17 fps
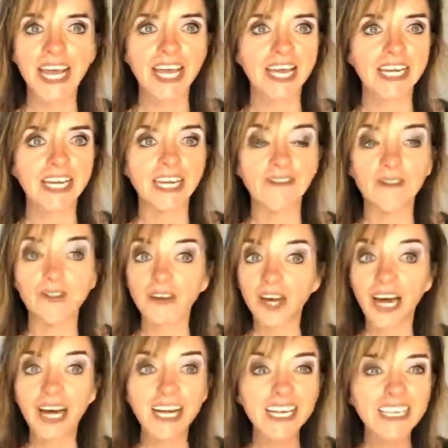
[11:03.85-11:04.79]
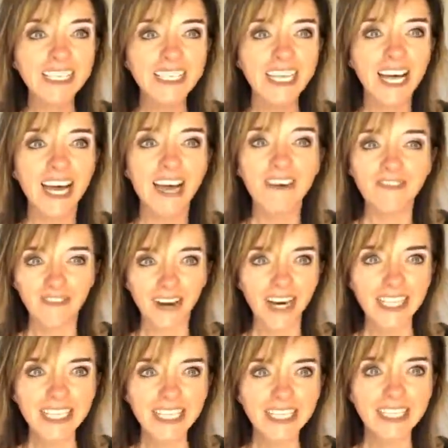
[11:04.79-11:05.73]
And if you guys
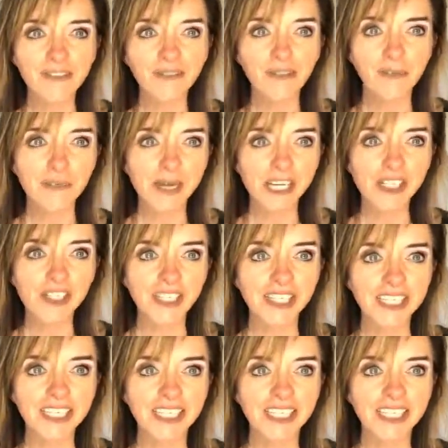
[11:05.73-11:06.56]
find this information,